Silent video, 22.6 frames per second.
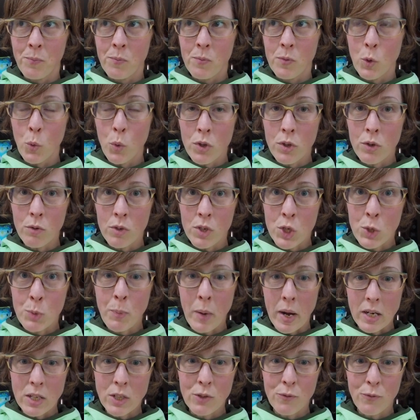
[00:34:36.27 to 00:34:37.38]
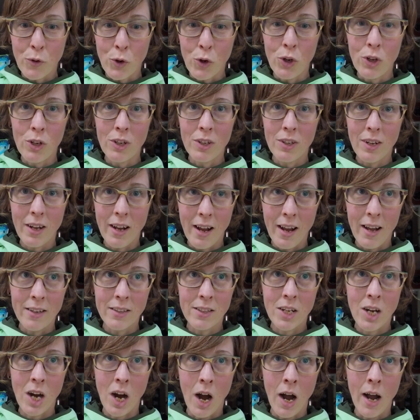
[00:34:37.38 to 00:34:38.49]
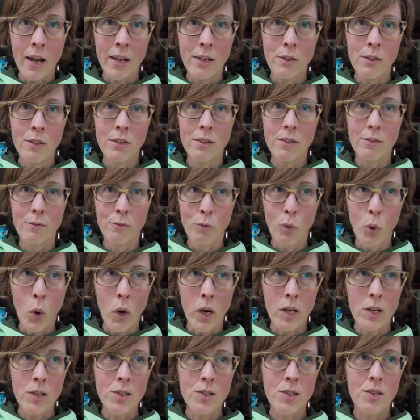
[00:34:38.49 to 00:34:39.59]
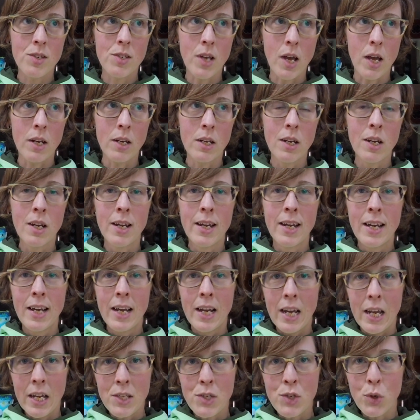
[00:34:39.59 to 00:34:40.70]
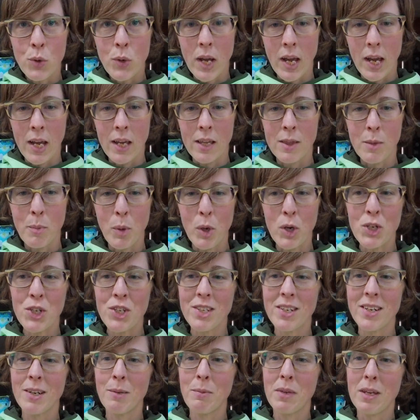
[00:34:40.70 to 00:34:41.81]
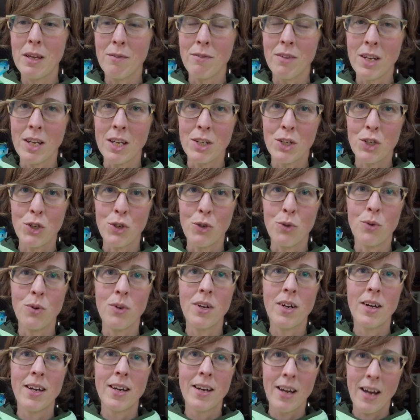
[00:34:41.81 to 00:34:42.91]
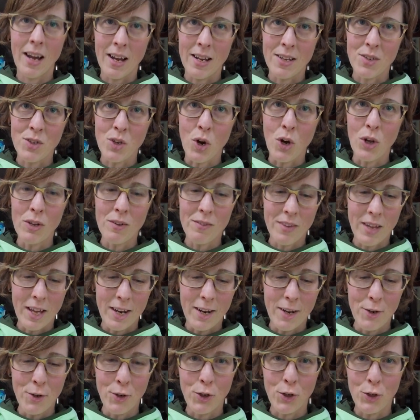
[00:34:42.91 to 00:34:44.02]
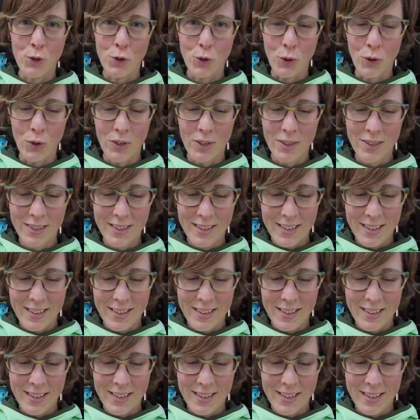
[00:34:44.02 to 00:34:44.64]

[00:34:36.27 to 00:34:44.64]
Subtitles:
with a respectful and kind voice, said, "It's okay. The person that I'm giving it to has all of that under control."